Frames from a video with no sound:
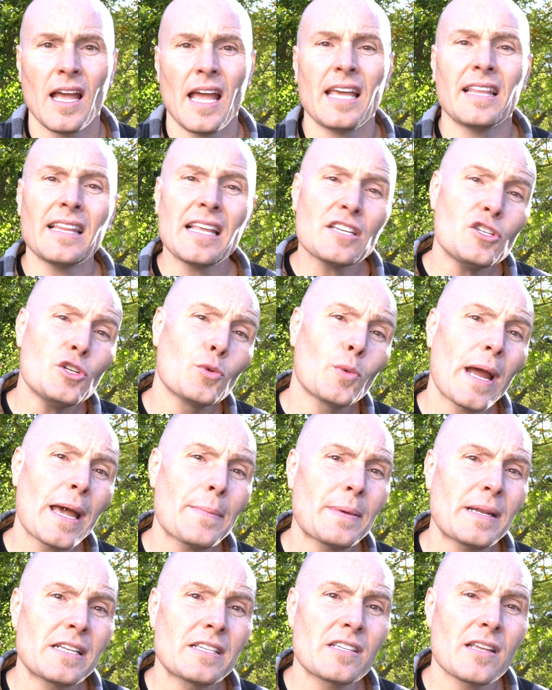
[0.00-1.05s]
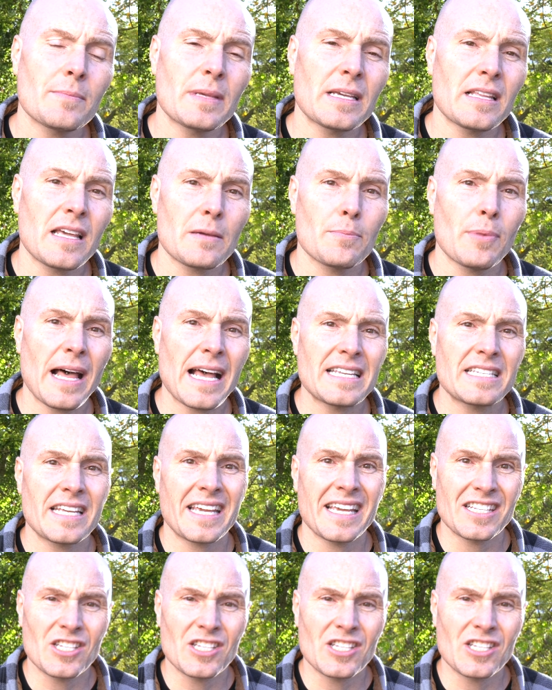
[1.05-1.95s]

Unless you wrap it in something like plastic,